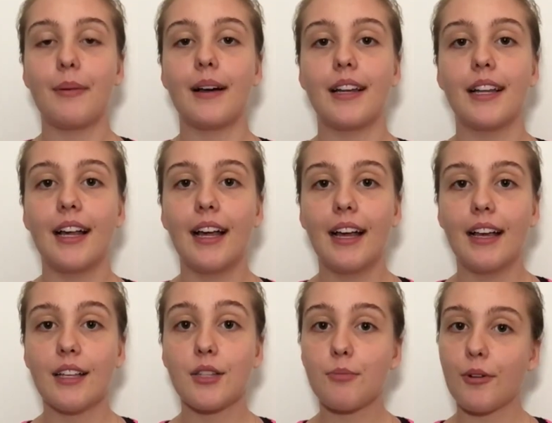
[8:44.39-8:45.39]
But
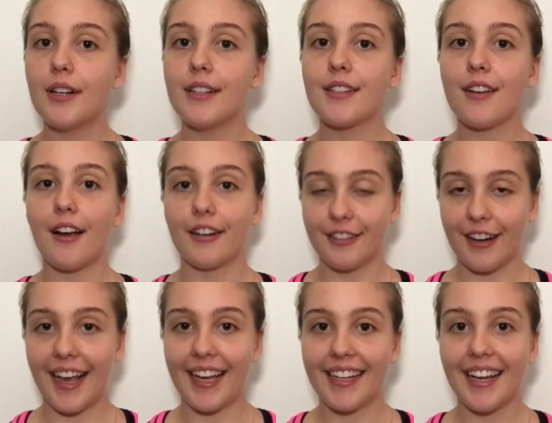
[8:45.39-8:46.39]
sports are
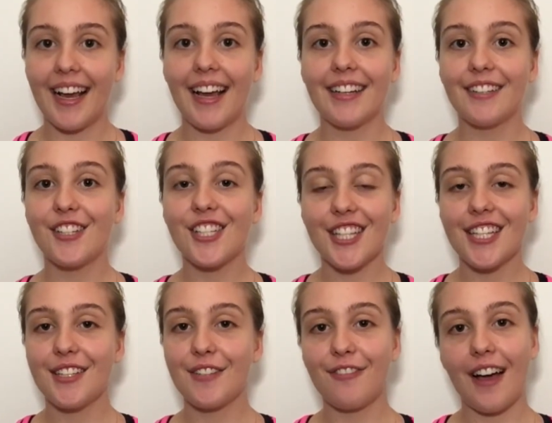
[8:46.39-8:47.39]
great, and you just
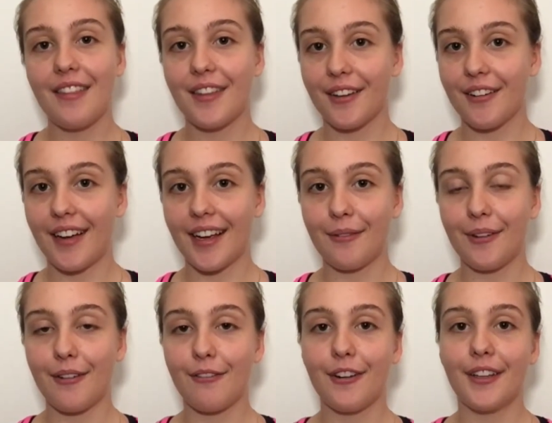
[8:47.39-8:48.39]
need to find the correct
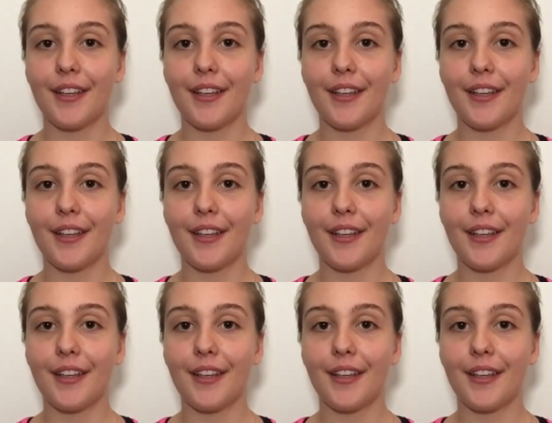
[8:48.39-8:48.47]
one for